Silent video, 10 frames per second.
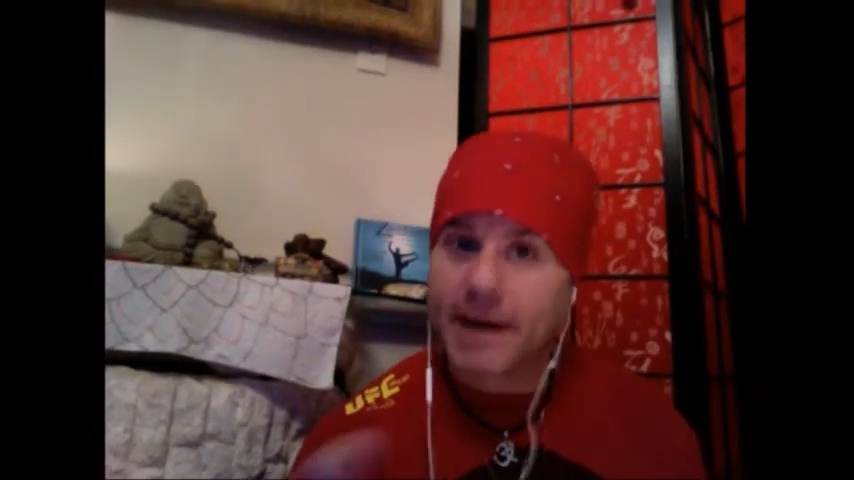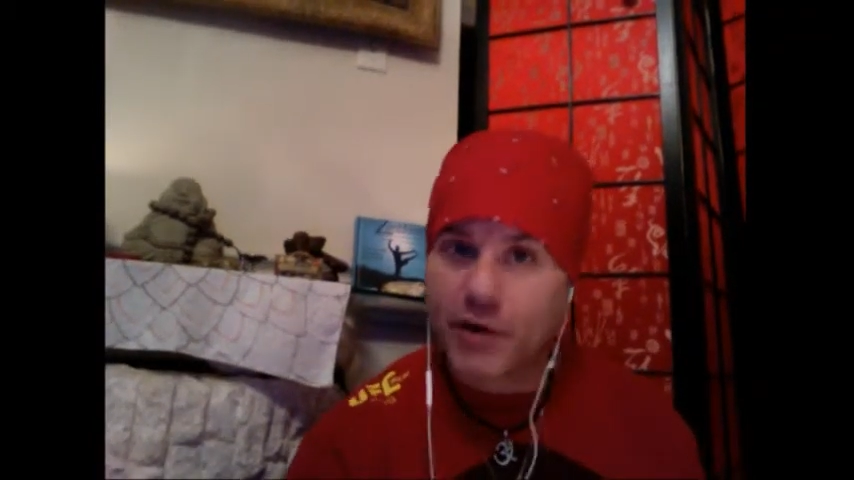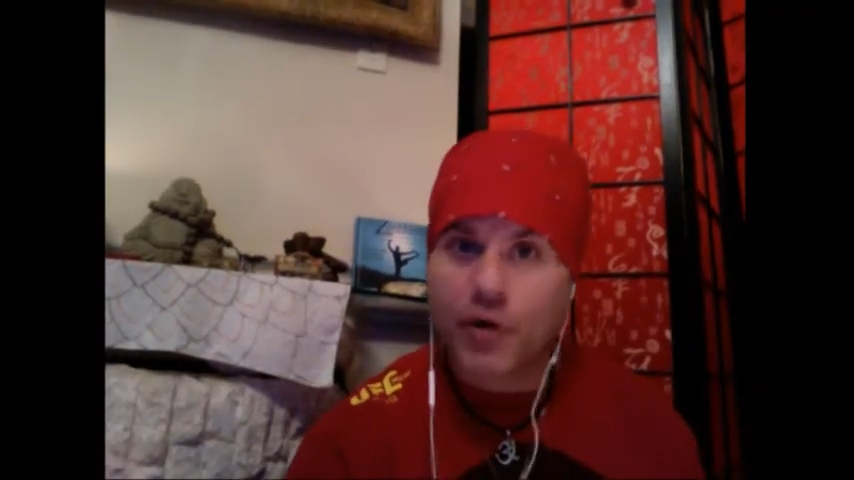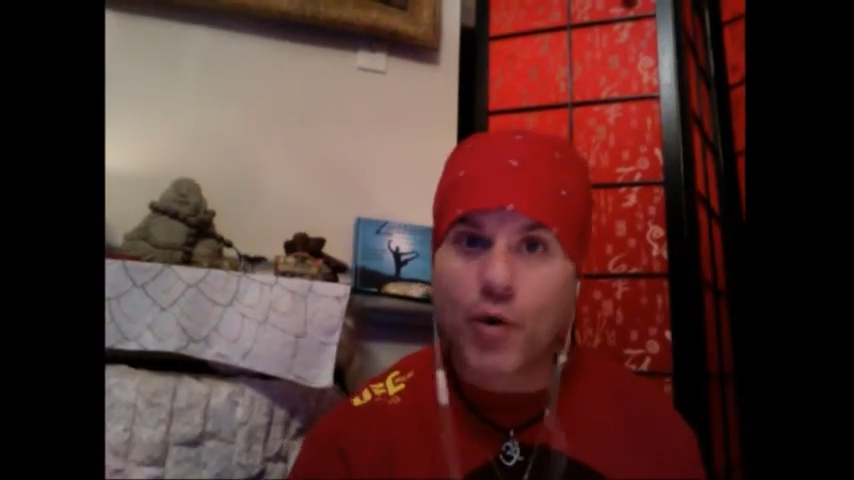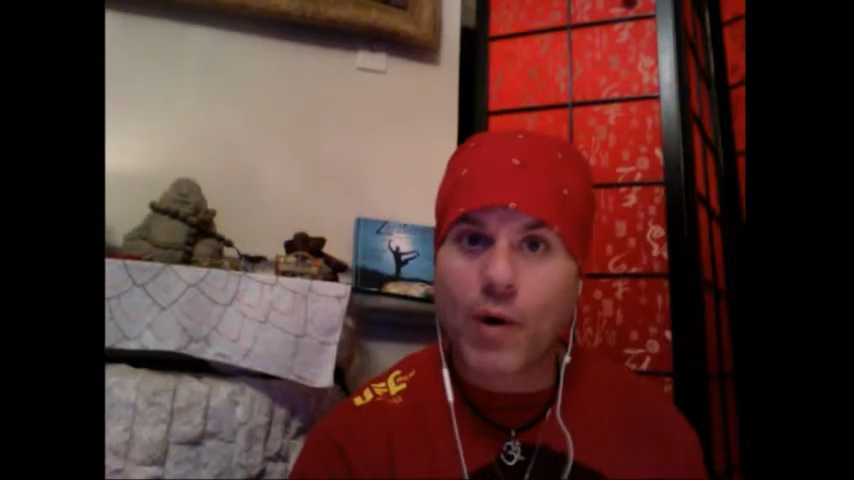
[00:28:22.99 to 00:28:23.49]
in
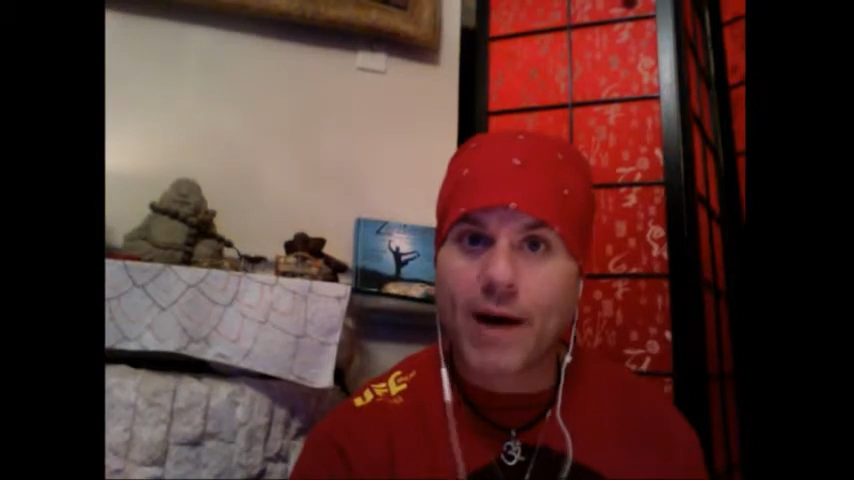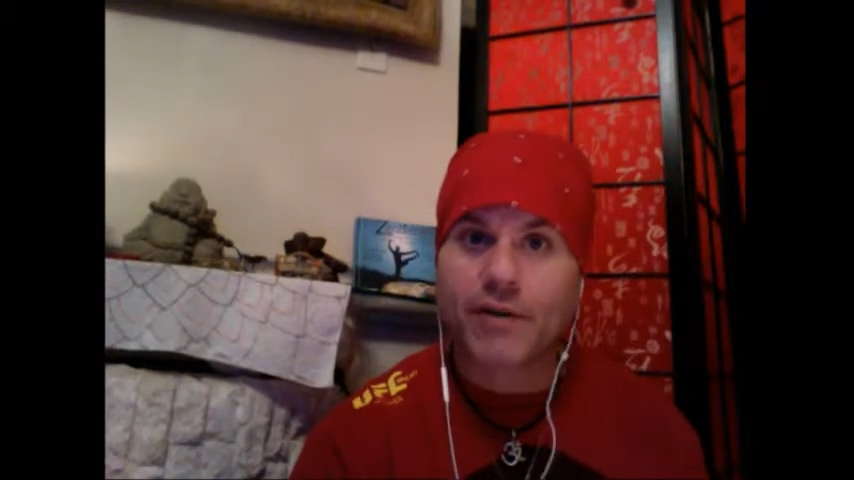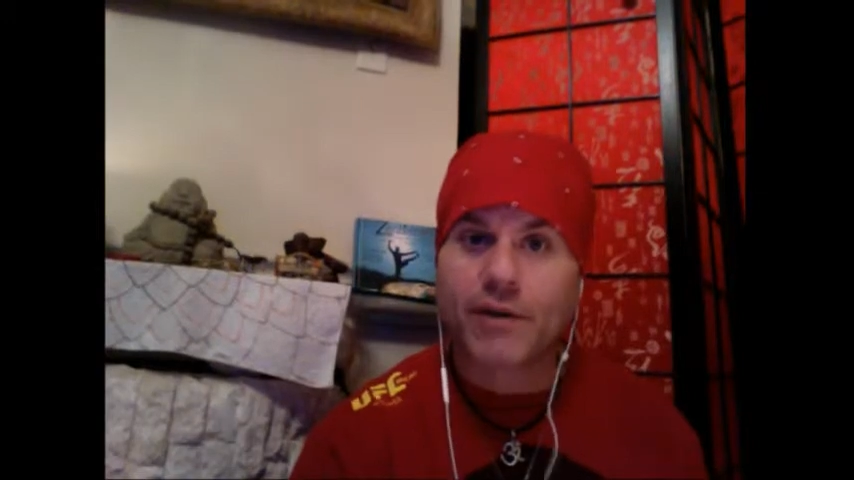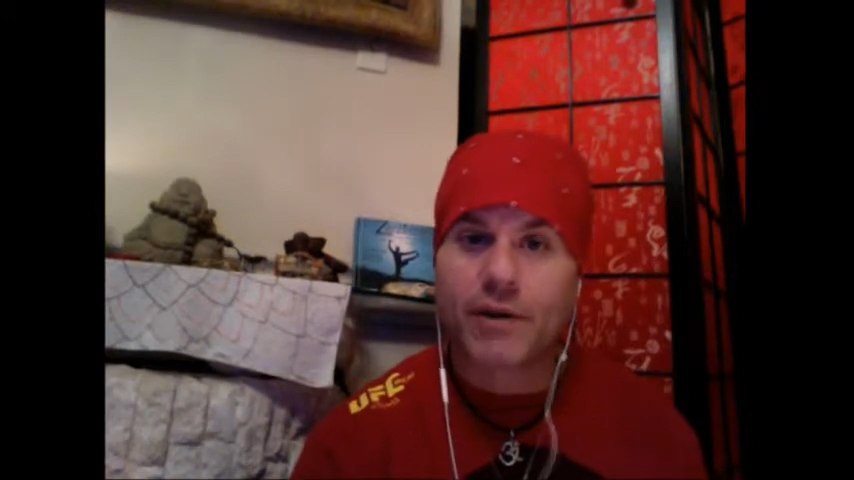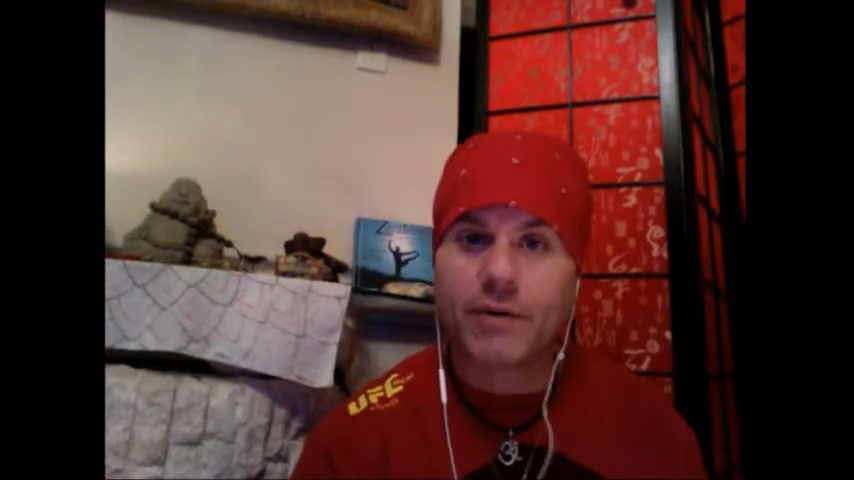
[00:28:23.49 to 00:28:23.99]
your
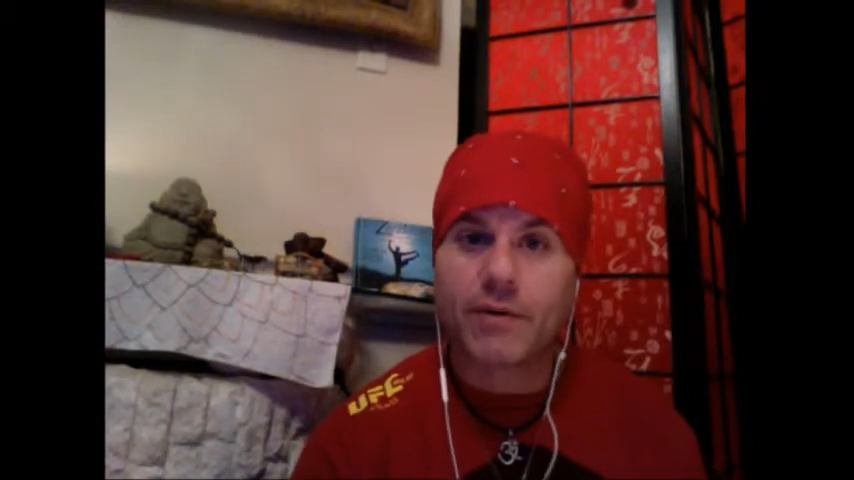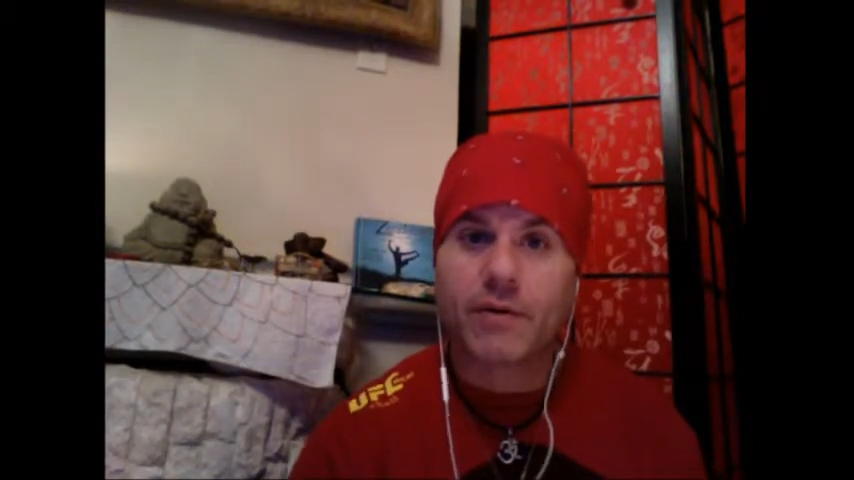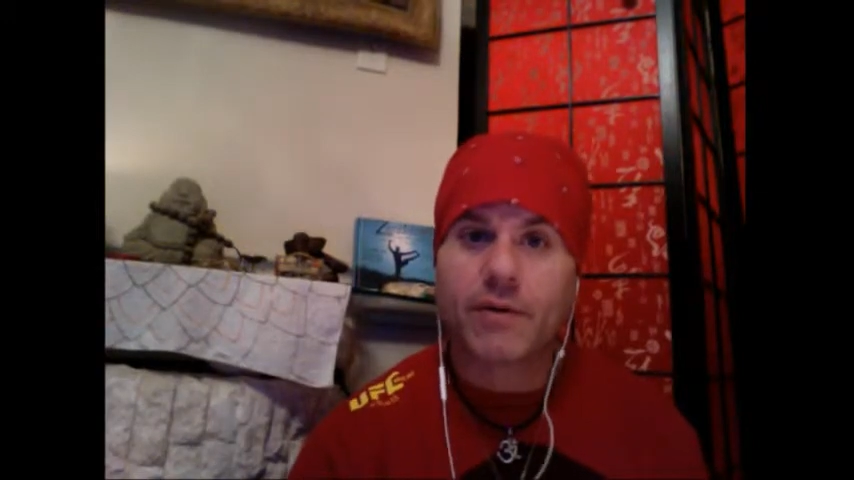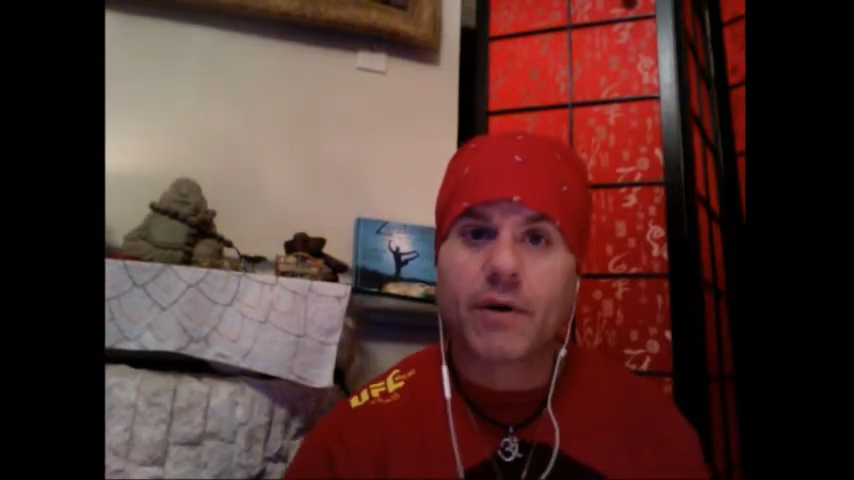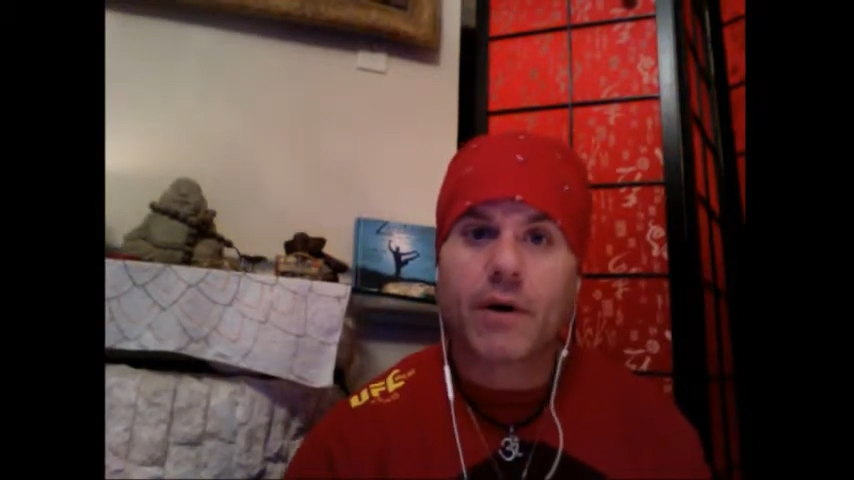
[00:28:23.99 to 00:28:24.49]
questions.